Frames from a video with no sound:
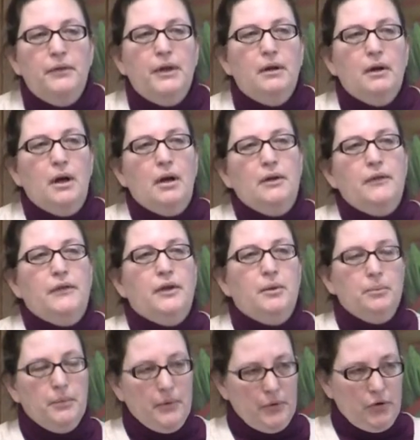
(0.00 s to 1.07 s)
There are
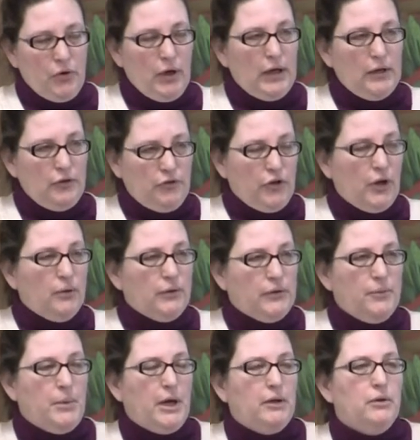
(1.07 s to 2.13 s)
some great jokes
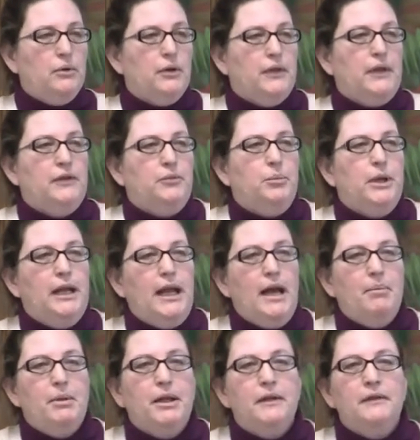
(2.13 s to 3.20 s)
about Northeast
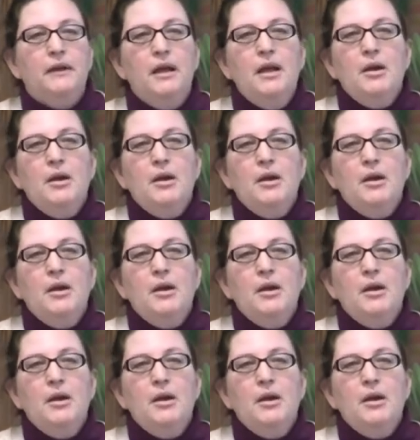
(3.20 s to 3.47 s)
Minneapolis,